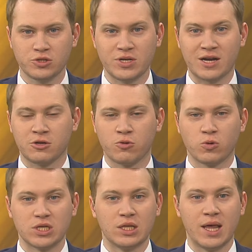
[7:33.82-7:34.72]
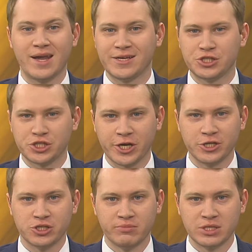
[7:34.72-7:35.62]
so, Doctor, of course, a lot has
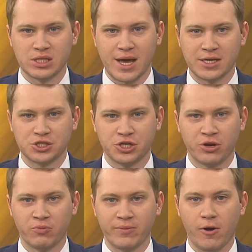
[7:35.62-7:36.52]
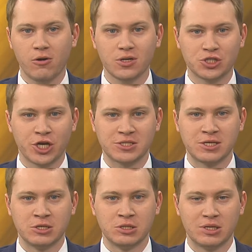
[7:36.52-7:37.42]
changed in this last year, and we've all
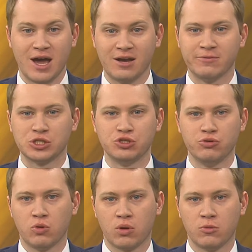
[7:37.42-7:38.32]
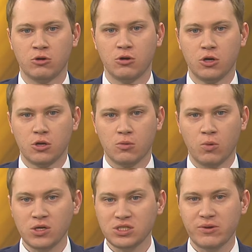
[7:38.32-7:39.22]
adjusted to kind of this new normal.
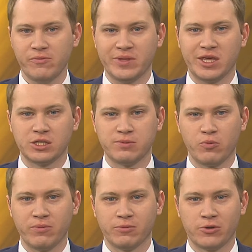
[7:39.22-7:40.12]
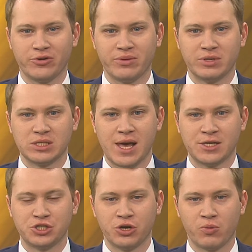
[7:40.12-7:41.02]
What are some of the things that we've learned in this
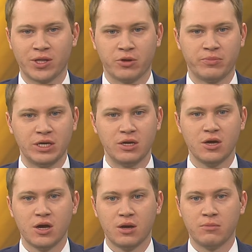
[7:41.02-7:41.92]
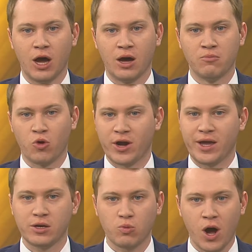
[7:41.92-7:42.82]
last year, whether it be uh, more
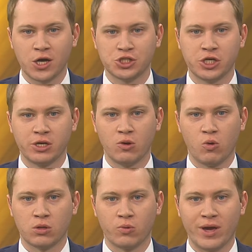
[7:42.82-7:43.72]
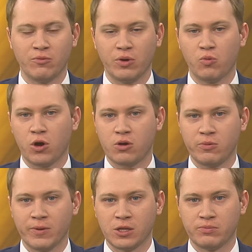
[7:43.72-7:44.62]
hand washing or the way we
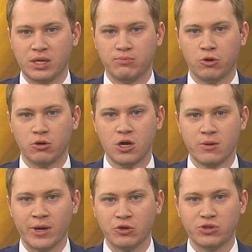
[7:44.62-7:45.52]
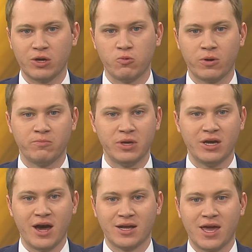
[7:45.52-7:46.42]
work with other people, that you think will
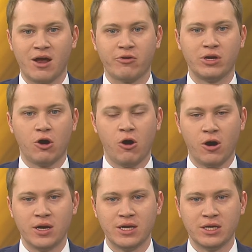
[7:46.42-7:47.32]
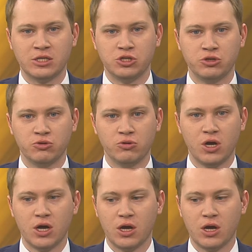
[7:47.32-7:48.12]
be kind of carried on into